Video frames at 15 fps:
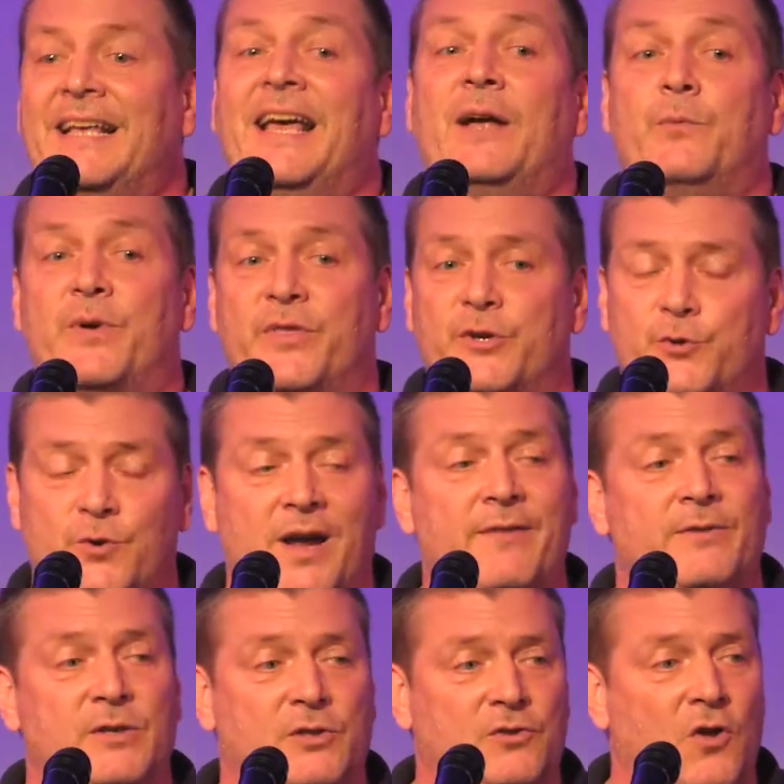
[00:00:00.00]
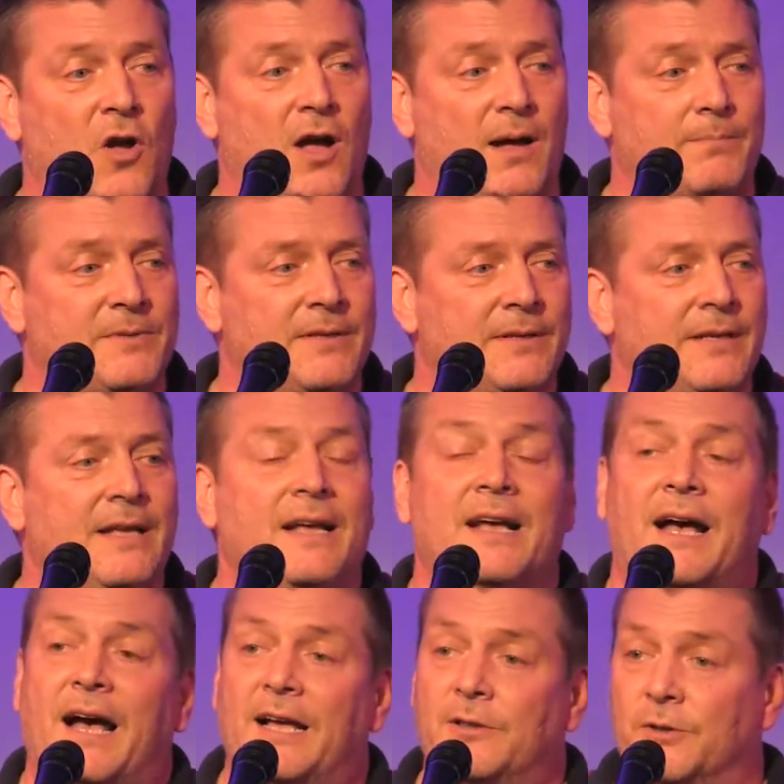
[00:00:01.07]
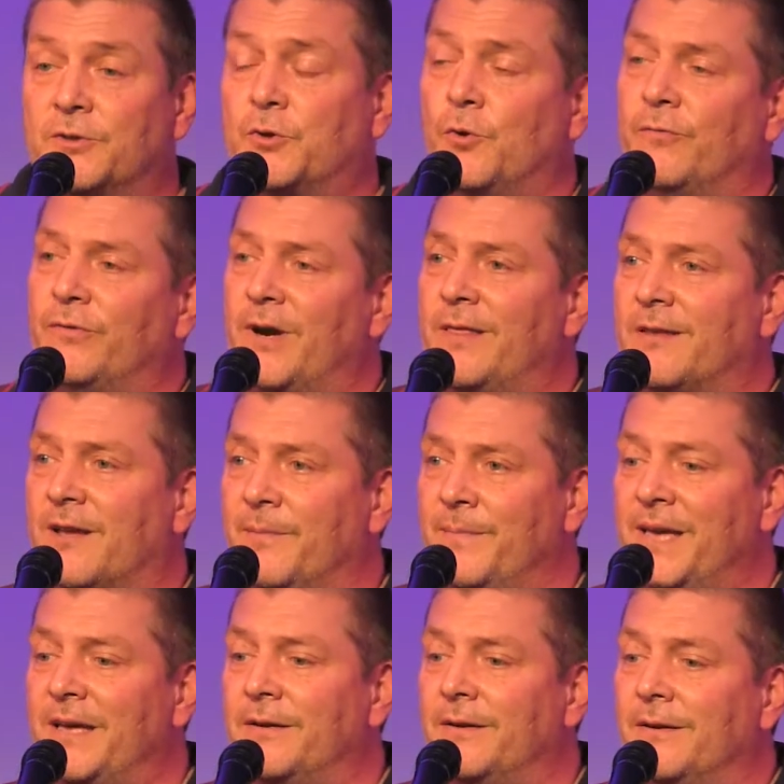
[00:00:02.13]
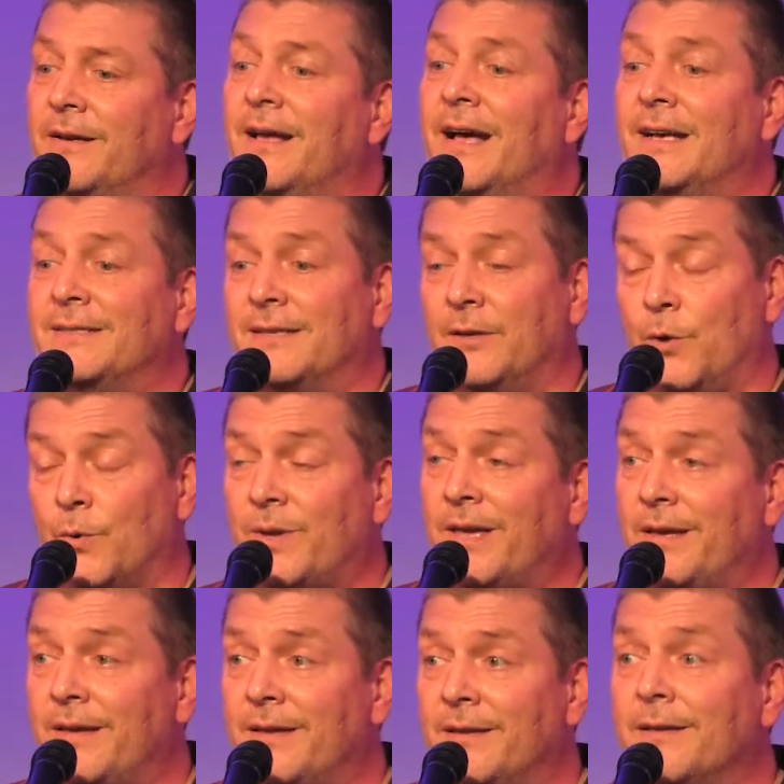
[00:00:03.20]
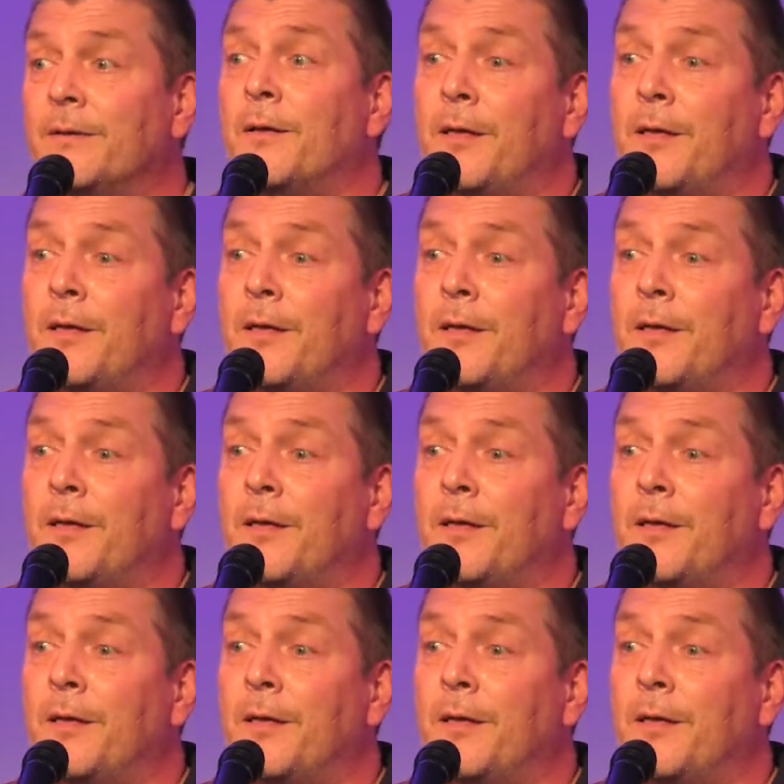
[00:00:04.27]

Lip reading: And when the driver stopped, I looked over at the commander. I said, "Okay,"